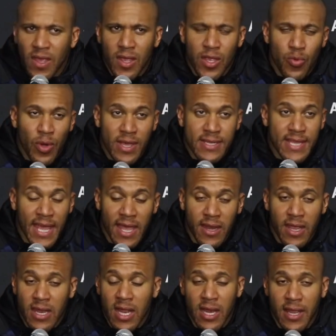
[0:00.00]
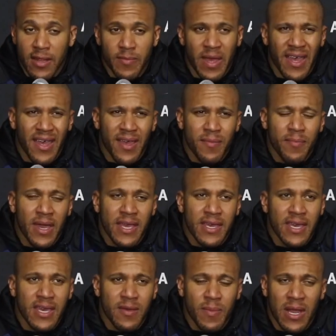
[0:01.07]
He went down and I landed my
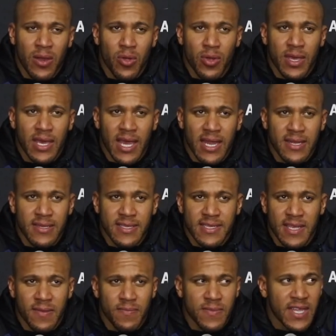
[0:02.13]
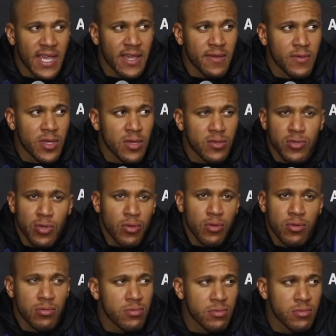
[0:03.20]
kick, my low kick at the same time, and so